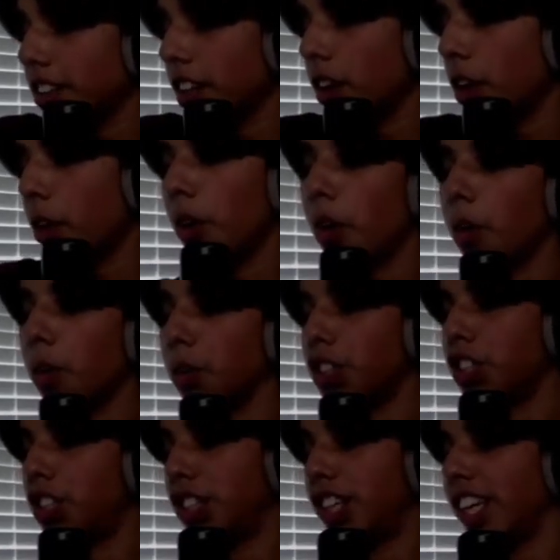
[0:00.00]
was like, oh,
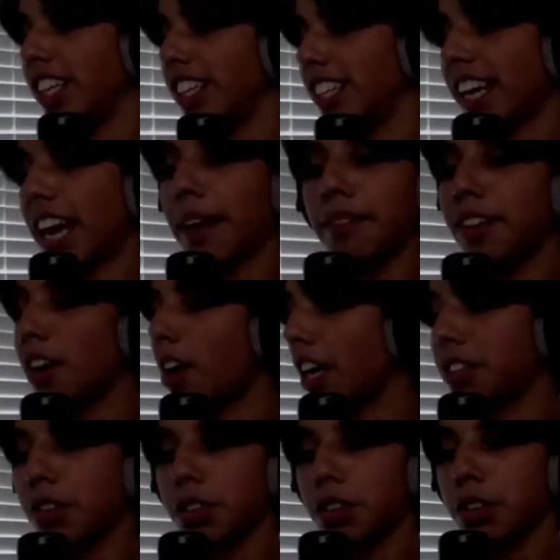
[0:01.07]
shit. Like, no,
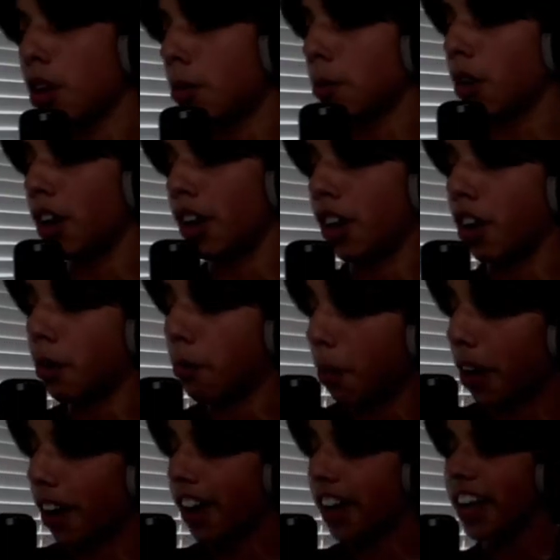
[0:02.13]
I told him, no more, no
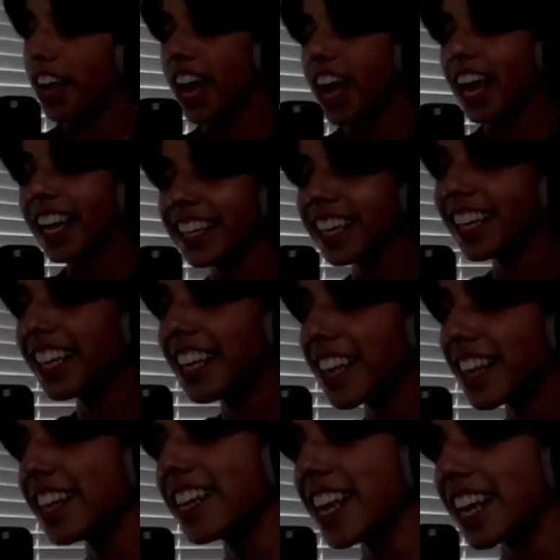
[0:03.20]
more. And then the